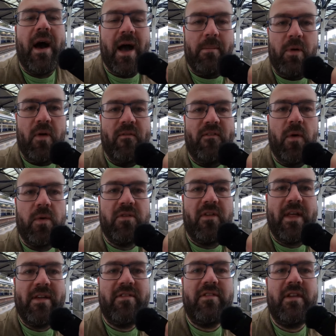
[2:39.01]
I'm looking forward
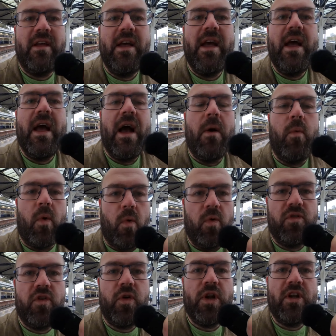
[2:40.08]
to this. We're
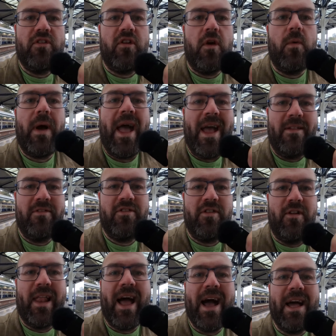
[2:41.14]
also going to do
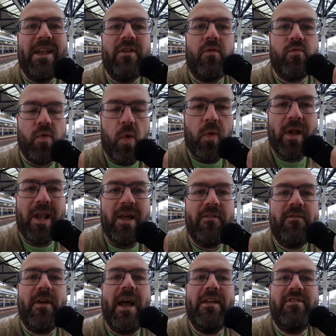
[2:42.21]
Hensall and
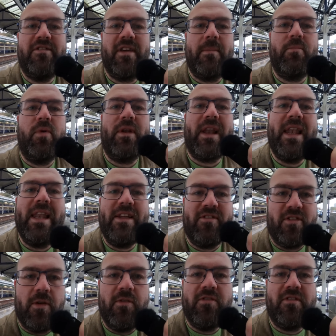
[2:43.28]
Rawcliffe as separate
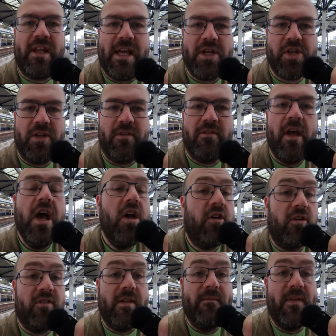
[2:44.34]
lease-use stations
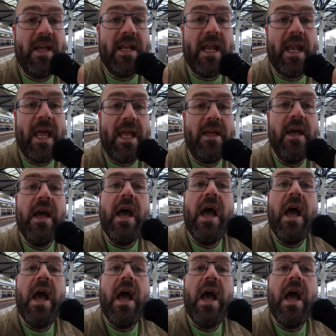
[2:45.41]
because conveniently